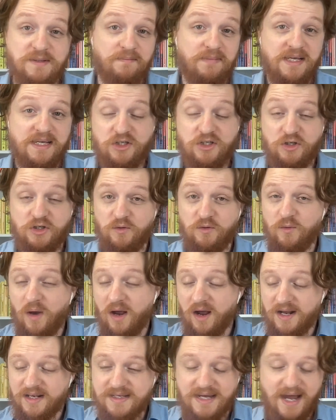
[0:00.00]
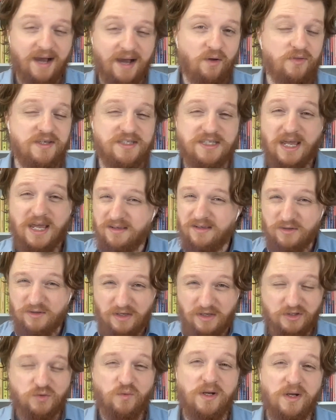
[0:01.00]
simply to tackle
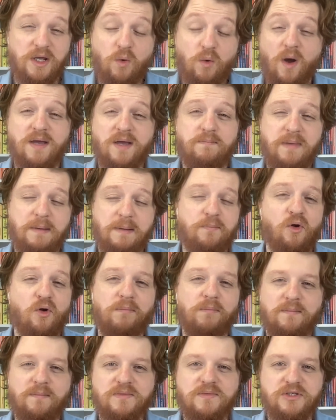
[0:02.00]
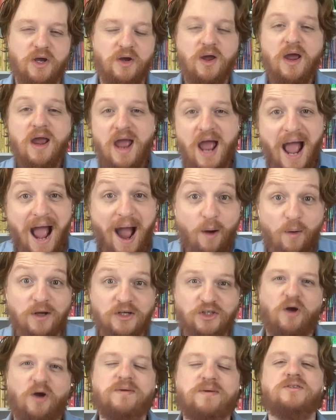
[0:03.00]
this really quite big problem. So
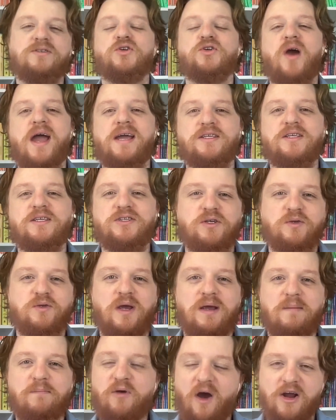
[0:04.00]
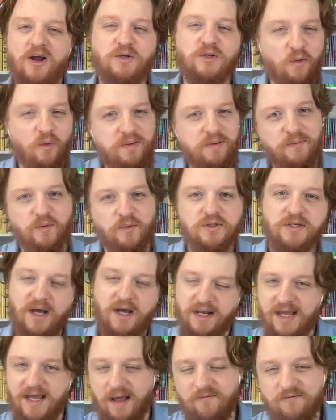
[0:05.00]
our job is to try to encourage more people to
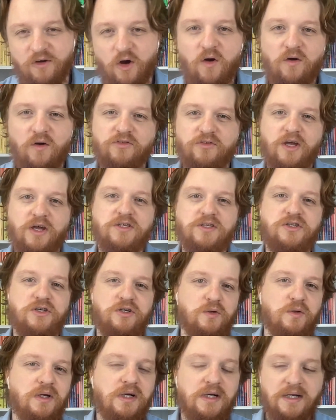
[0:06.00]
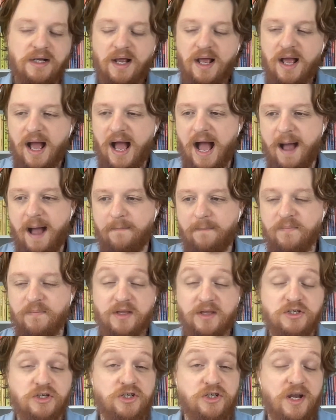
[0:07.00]
kind of get involved and to
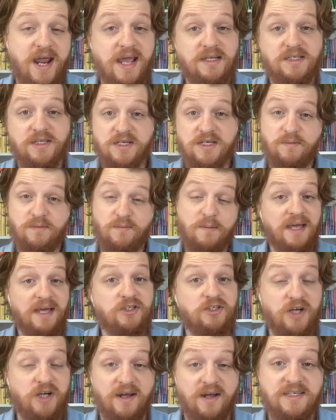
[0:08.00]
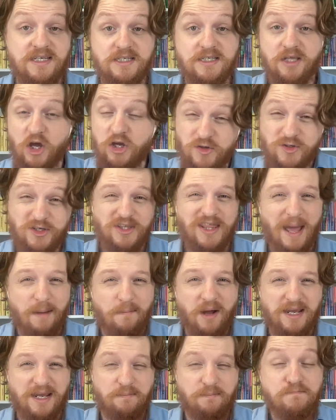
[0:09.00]
donate to some of the best charities that are using
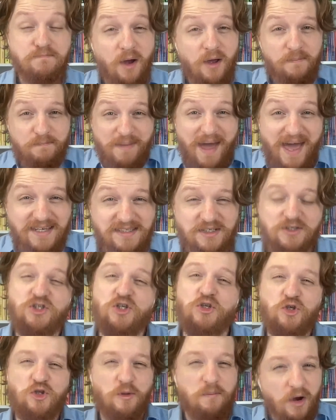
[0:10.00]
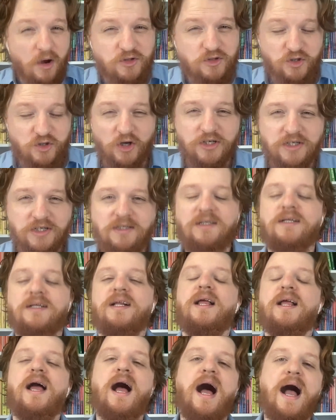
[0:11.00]
their money best to do the most good,
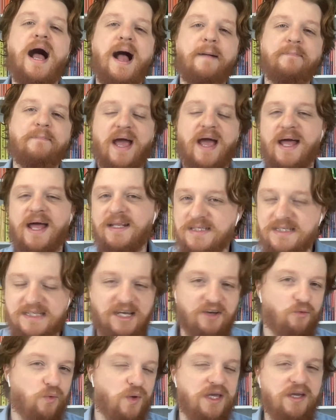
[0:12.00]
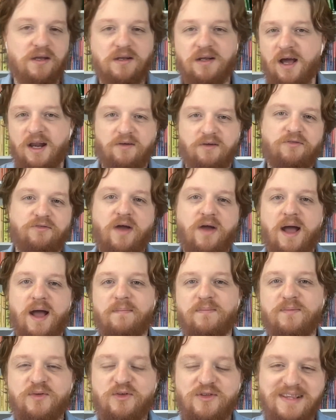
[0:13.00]
and see if we can kind of
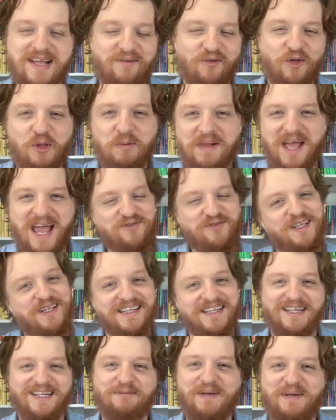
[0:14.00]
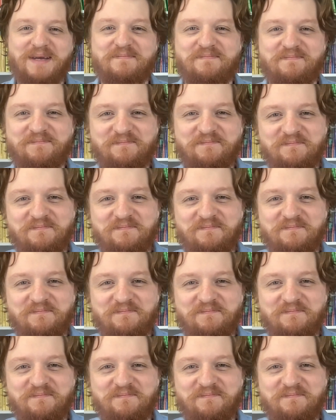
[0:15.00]
level the playing field a little bit.